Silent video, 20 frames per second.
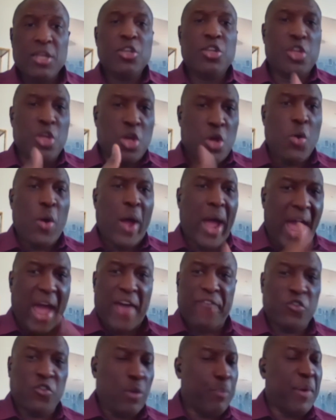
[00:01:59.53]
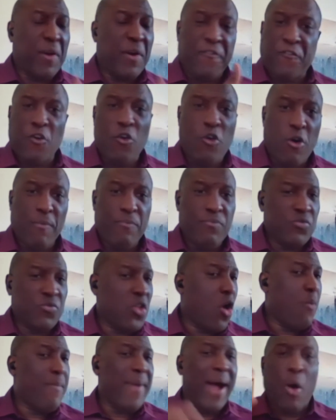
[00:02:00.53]
you have to perform
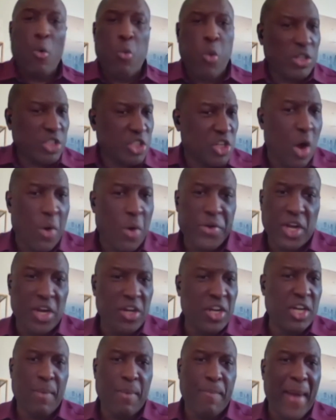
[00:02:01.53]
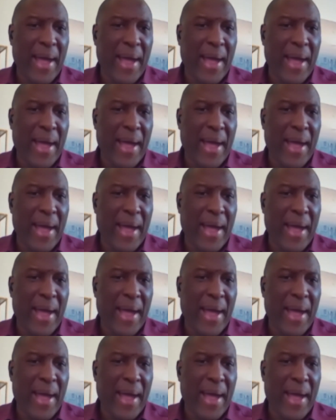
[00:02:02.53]
no matter what's going on in the